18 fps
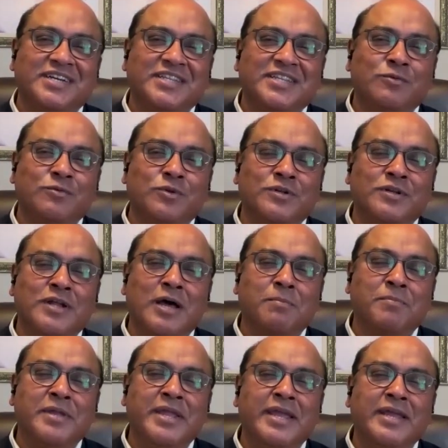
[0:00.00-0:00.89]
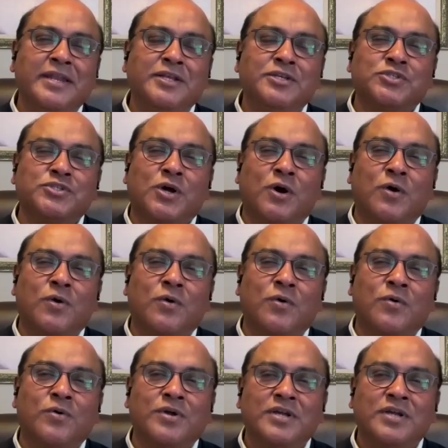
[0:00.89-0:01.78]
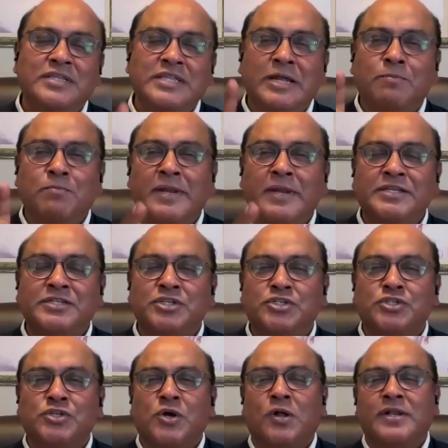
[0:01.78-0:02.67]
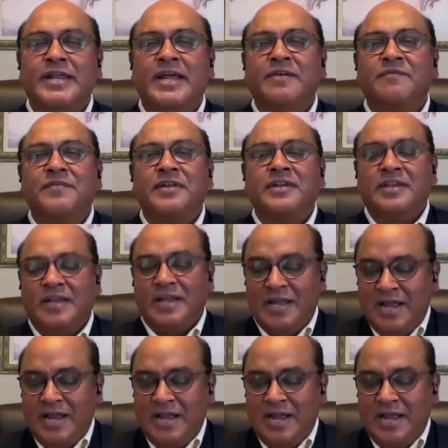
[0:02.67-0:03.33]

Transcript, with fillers: There will not be any sorrow. That place is called heaven.